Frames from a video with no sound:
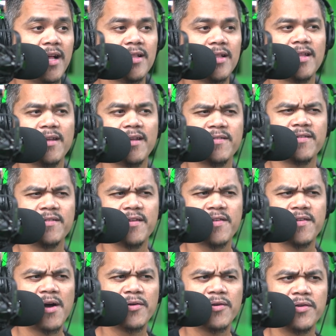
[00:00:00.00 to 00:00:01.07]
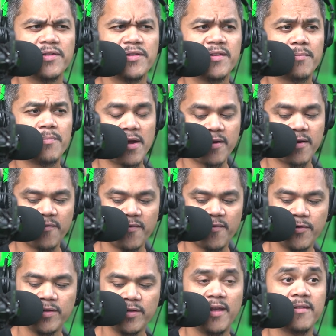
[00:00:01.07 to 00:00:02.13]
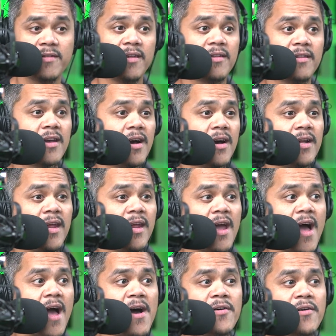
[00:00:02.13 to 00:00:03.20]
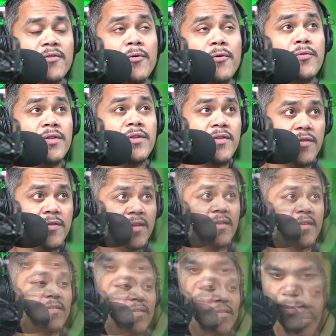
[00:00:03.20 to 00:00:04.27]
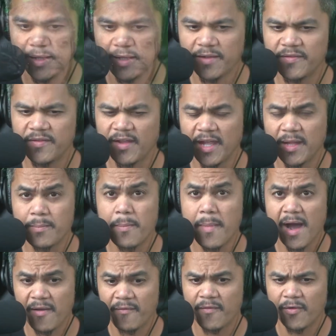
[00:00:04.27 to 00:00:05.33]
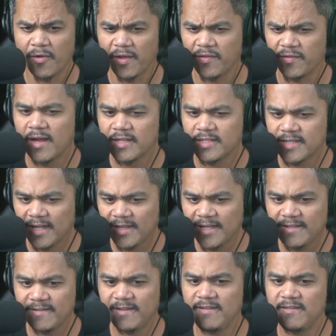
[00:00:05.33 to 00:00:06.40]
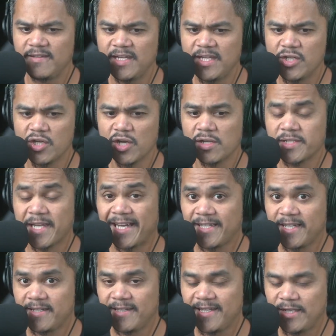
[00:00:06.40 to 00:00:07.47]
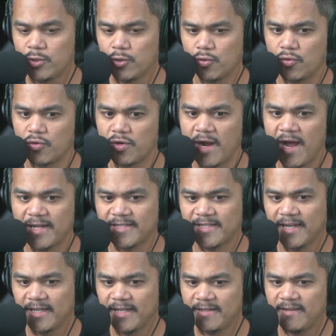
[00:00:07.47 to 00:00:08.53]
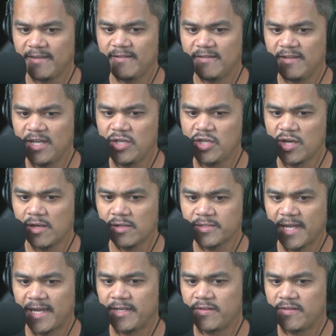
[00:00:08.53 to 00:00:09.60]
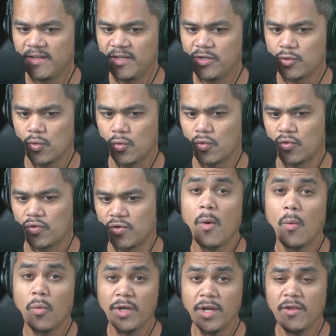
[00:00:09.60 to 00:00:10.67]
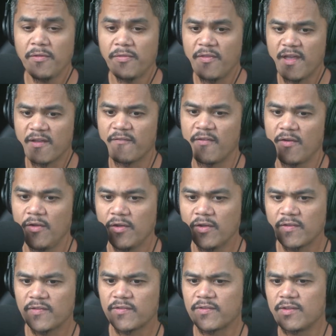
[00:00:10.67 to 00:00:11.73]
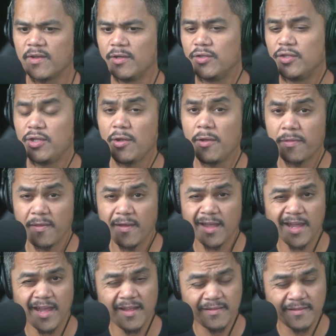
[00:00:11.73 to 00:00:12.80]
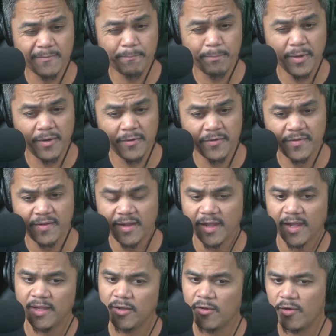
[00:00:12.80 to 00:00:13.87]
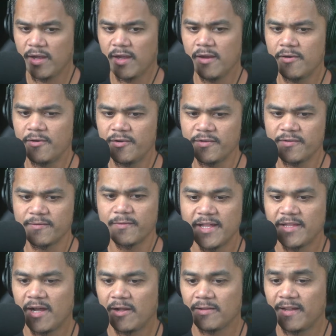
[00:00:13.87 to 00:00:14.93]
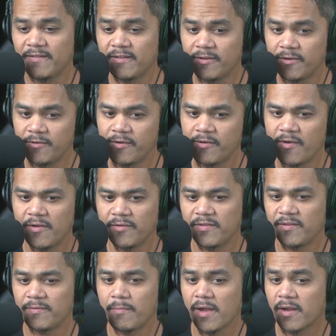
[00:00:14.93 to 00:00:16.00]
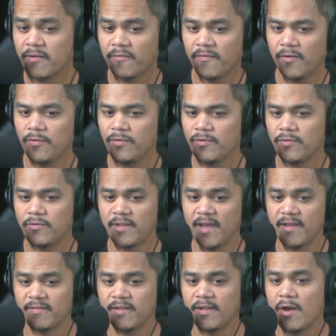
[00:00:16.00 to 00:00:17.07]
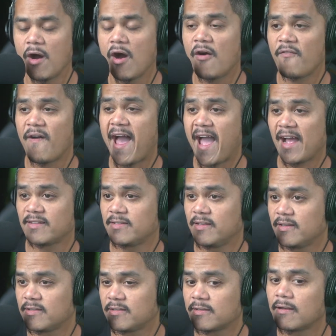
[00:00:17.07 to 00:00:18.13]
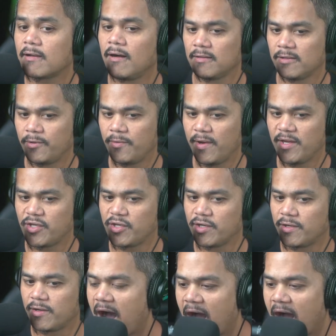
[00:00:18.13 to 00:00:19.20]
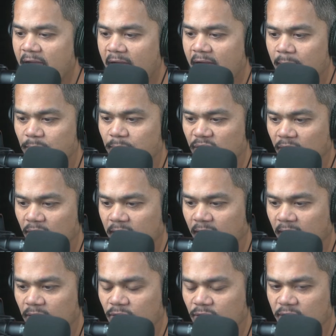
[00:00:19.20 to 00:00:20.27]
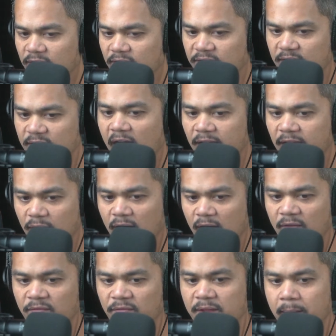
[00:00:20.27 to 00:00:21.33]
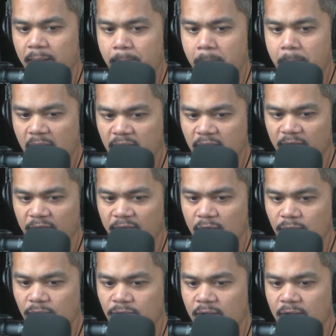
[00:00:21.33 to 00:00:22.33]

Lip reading: let's test how good this microphone is in cutting out or reducing sibilance in my voice. Sally sees seashells at the seashore. Sally sees seashells at the seashore. What do you think, folks? Do you think it's piercing in your ears? Now let's turn around this microphone to test the off-axis coloration. I am talking to the side of the microphone.